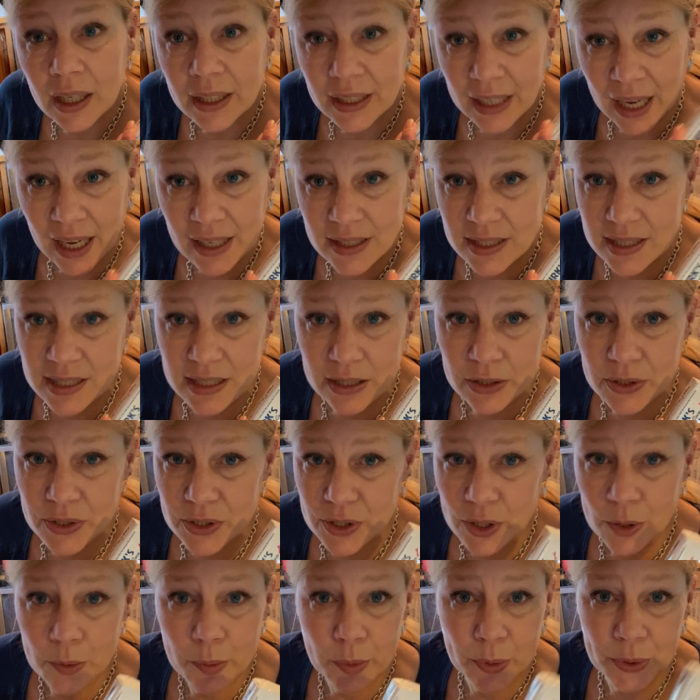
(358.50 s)
Castile
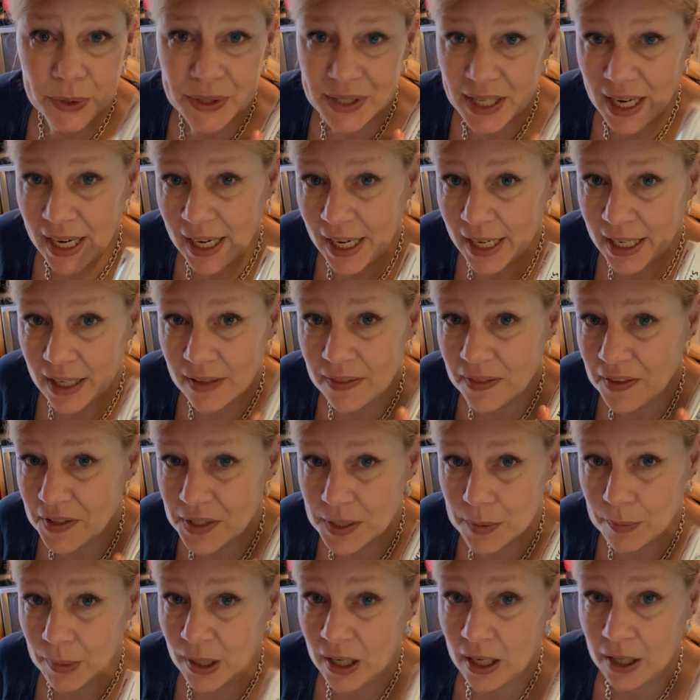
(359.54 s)
soap will take the
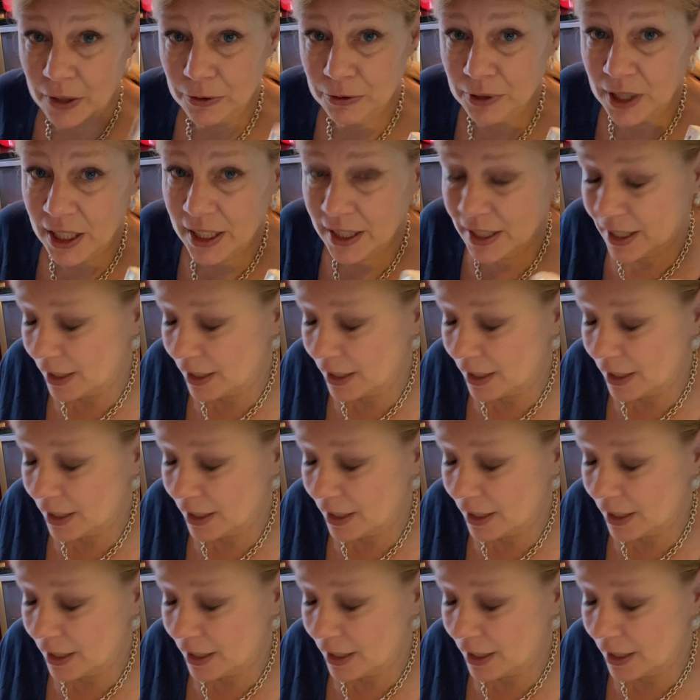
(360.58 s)
spot right